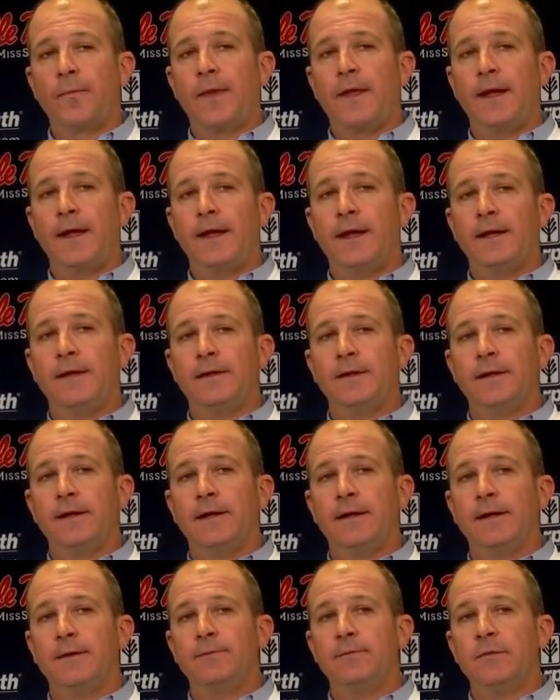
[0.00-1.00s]
And
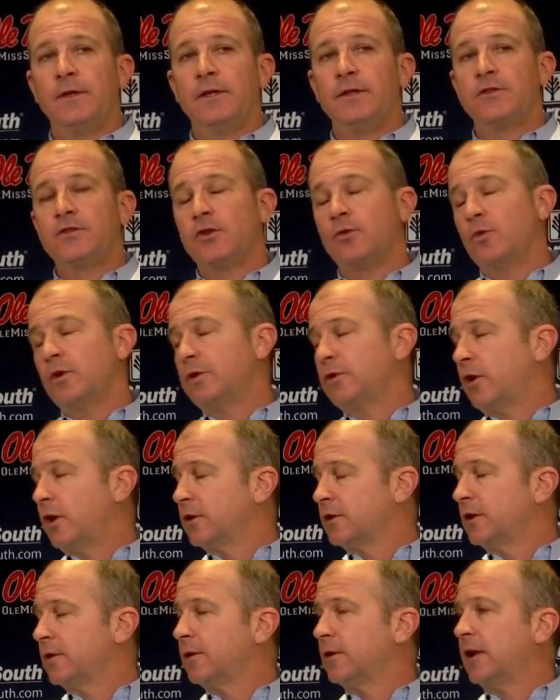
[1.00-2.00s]
uh, and so we
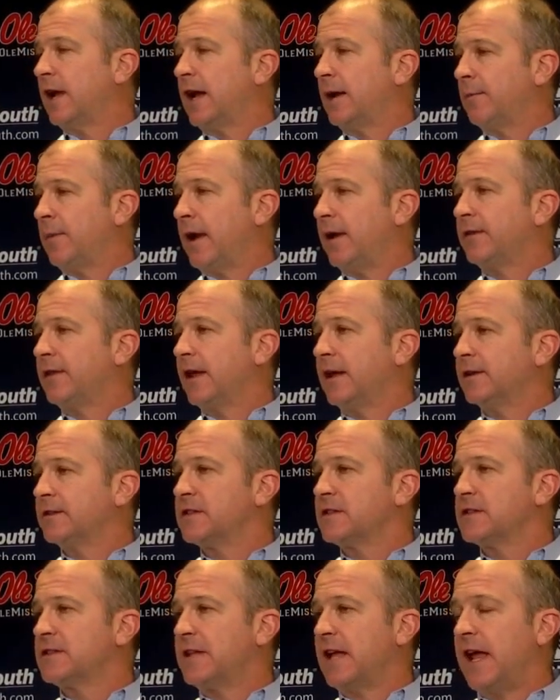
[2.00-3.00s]
talked a lot about that as
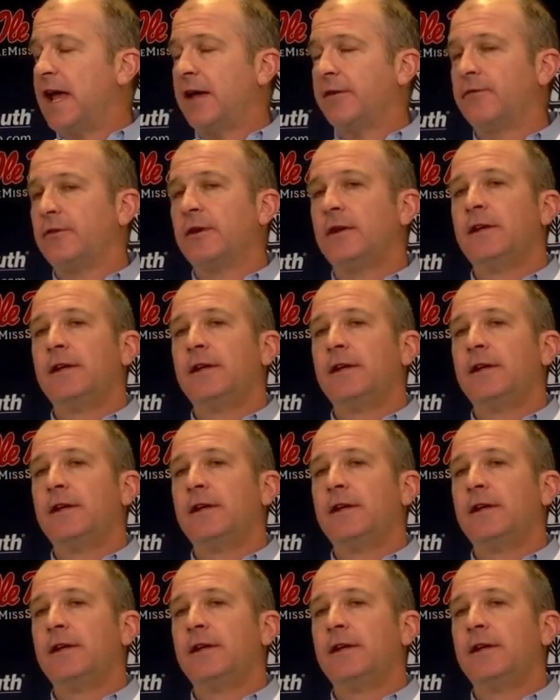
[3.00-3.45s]
a staff.